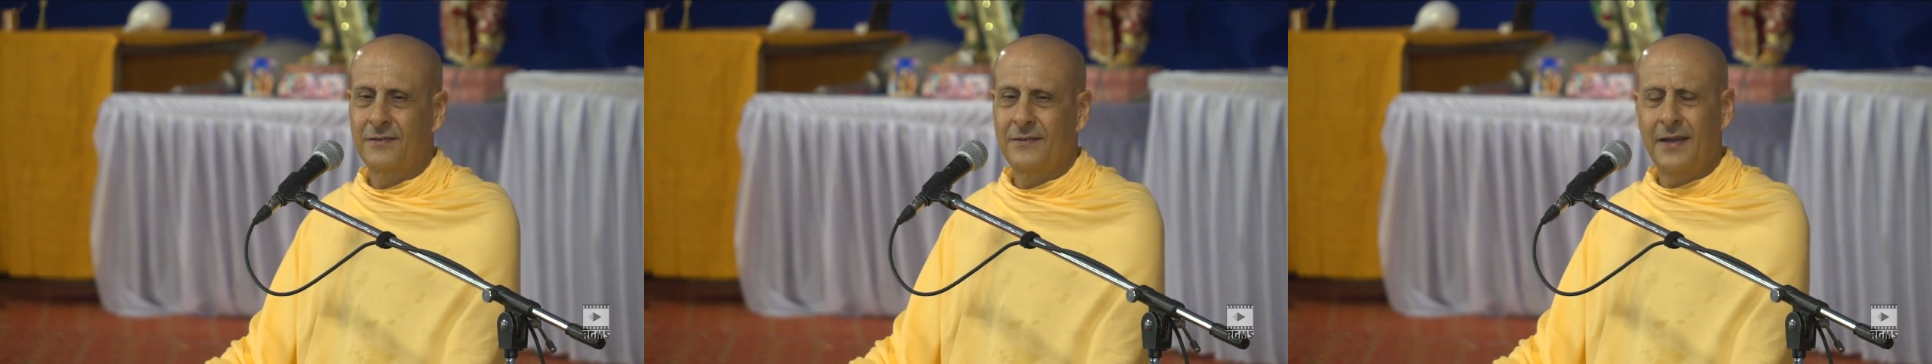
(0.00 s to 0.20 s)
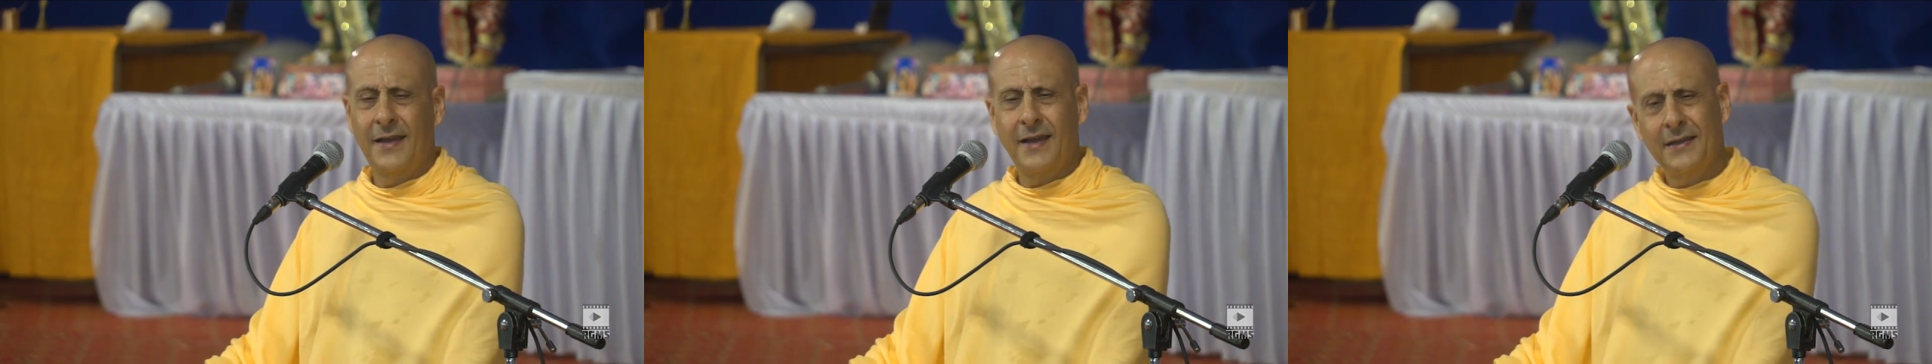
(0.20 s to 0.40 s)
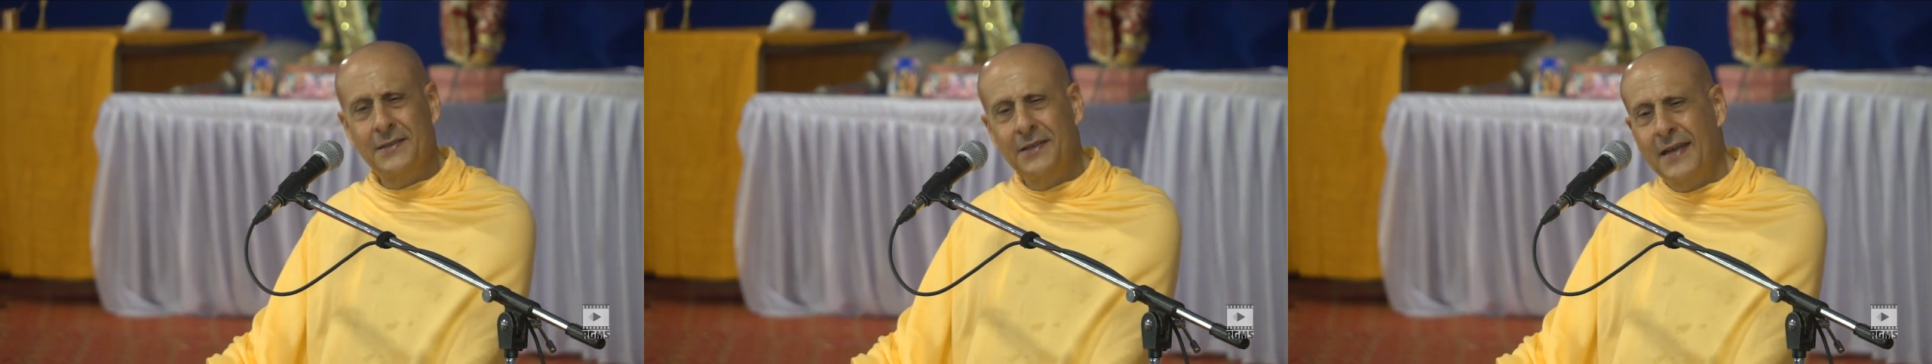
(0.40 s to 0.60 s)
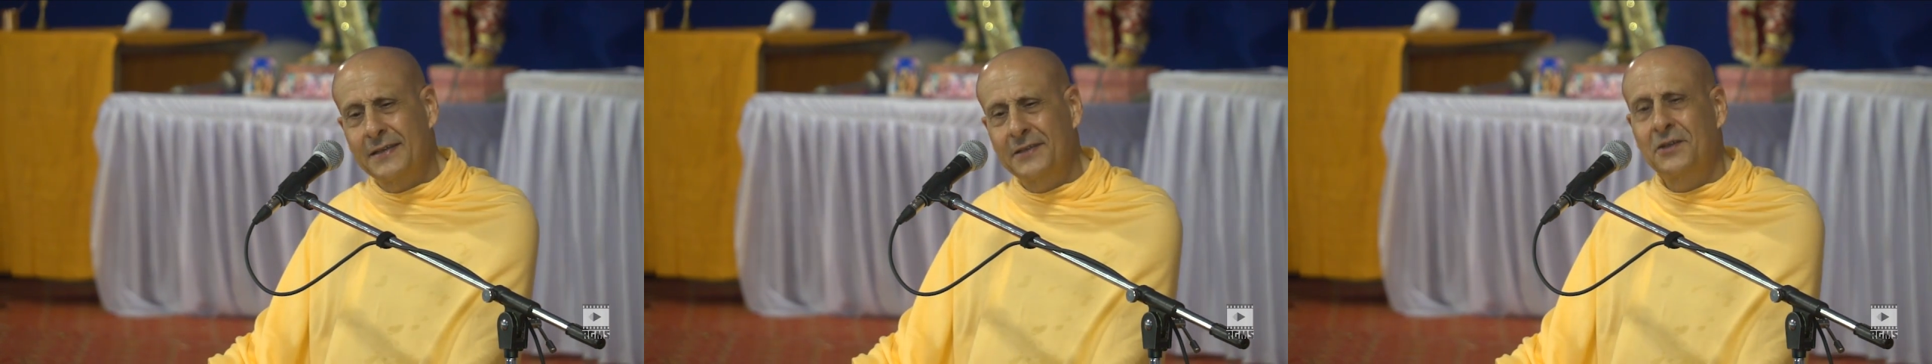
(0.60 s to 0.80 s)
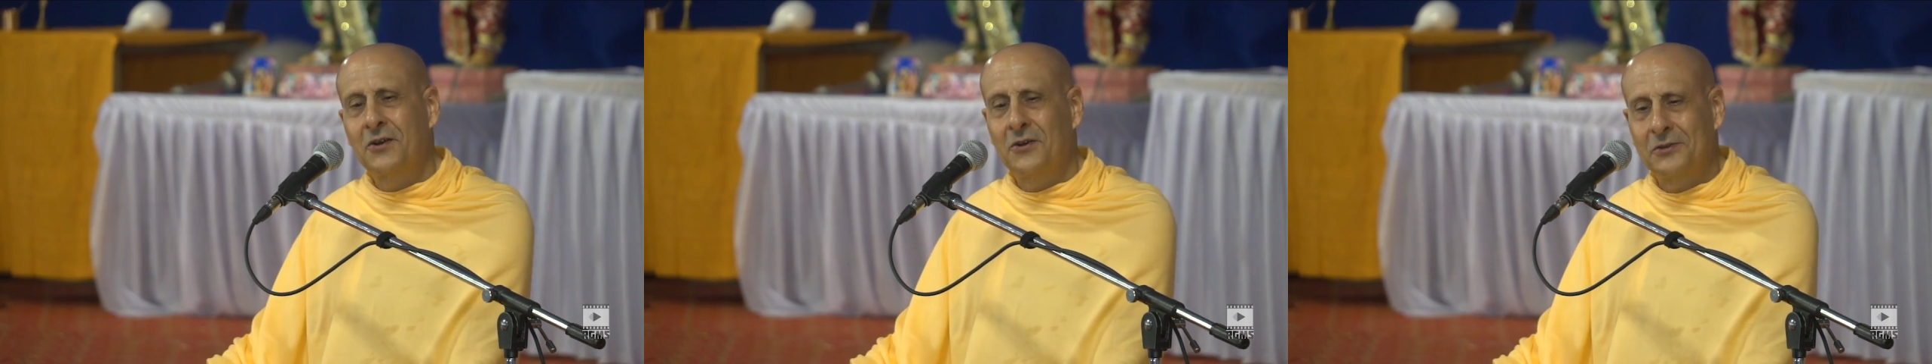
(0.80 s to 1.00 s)
They had
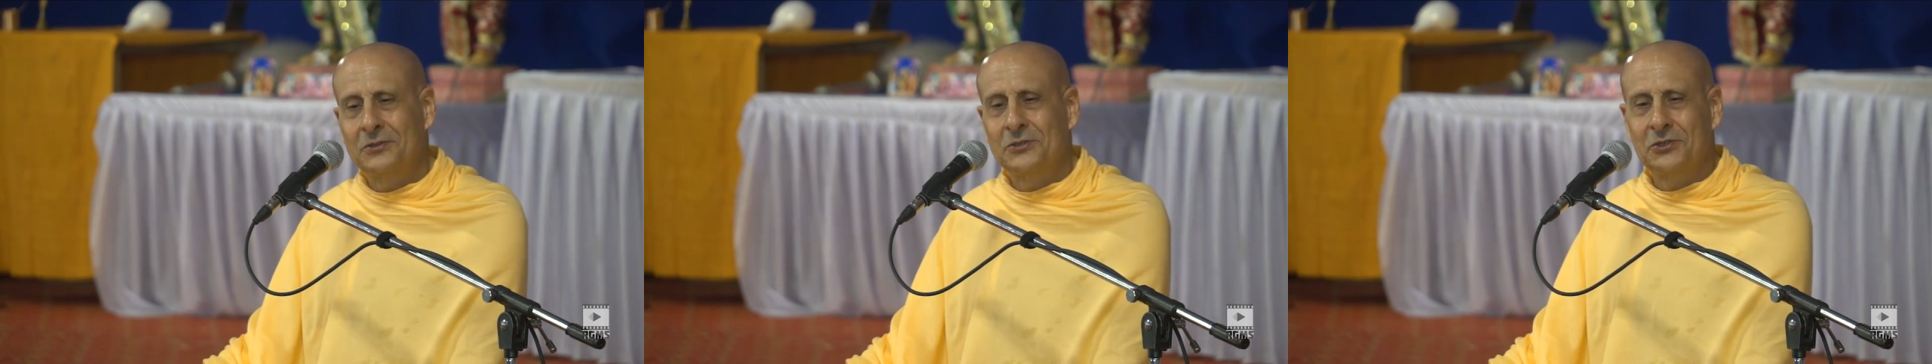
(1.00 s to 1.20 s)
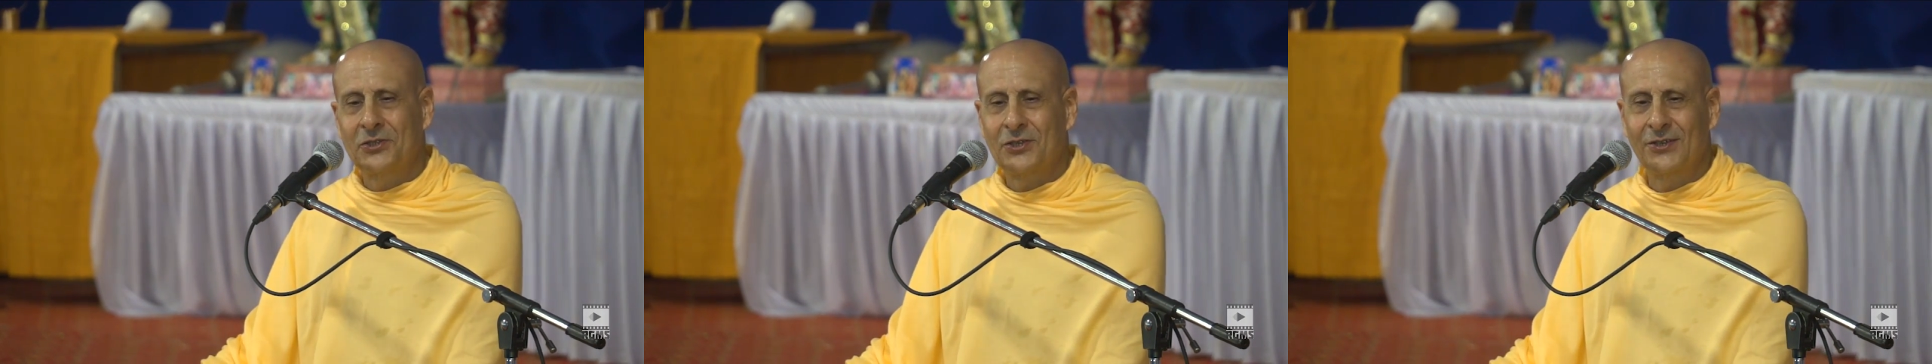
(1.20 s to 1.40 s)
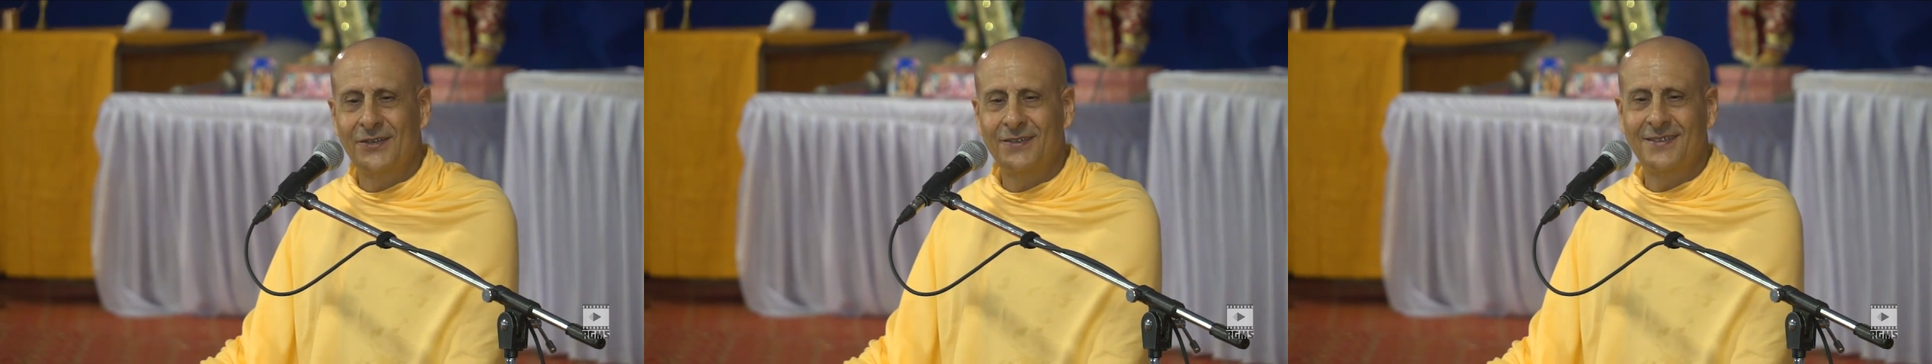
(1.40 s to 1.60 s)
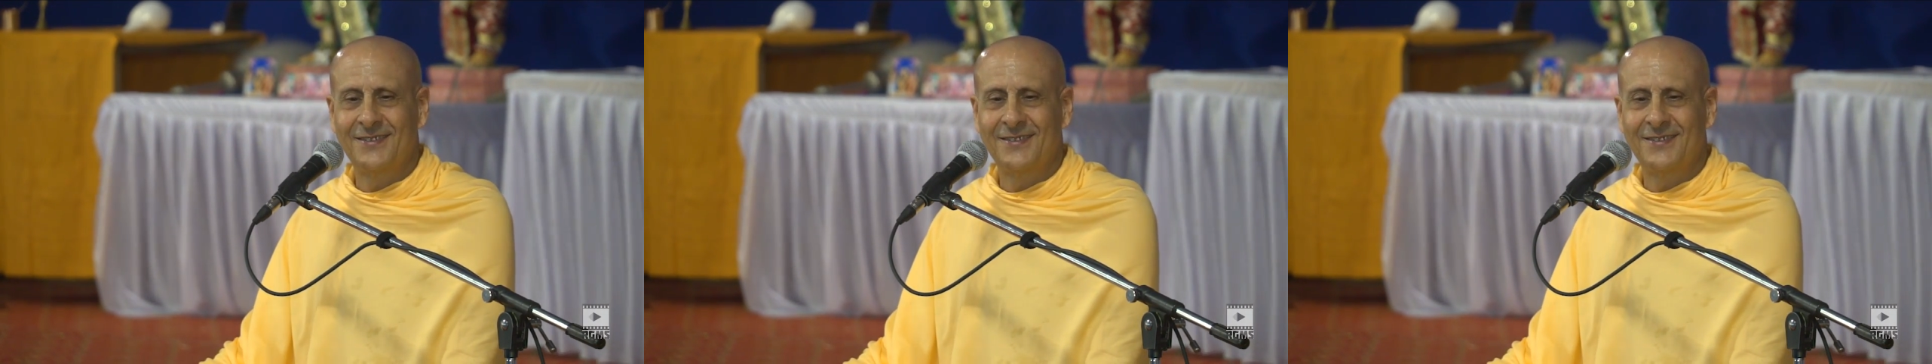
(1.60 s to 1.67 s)
that culture.